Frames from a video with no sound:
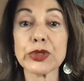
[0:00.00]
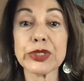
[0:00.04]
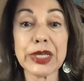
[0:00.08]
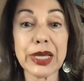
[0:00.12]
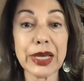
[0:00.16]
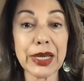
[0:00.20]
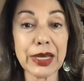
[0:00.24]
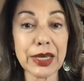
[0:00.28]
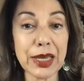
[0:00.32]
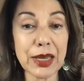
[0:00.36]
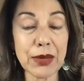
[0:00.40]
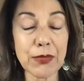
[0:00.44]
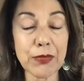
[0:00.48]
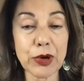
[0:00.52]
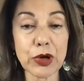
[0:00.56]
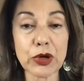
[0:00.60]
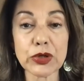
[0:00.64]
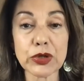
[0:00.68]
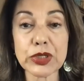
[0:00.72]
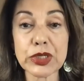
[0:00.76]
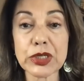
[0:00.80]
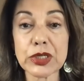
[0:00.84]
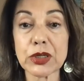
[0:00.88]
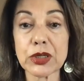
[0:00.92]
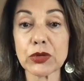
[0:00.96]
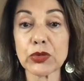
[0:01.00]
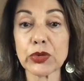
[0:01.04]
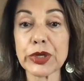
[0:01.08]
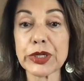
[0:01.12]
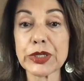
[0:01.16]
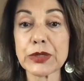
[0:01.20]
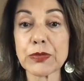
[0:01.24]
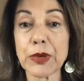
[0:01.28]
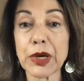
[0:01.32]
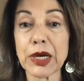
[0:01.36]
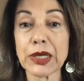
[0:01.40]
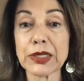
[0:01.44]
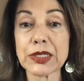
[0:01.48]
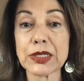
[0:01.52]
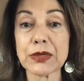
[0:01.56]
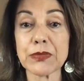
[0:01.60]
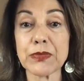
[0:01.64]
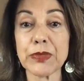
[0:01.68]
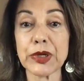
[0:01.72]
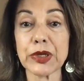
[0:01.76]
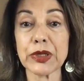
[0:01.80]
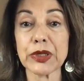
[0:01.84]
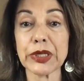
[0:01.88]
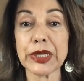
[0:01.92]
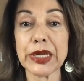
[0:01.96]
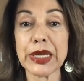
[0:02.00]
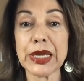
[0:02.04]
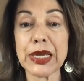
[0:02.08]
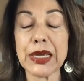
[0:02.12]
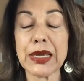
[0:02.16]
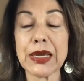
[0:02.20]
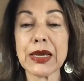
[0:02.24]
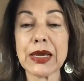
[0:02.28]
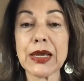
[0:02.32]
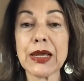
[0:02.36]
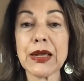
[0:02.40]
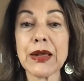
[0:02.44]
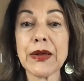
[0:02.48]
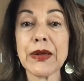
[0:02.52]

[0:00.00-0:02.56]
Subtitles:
taking personal responsibility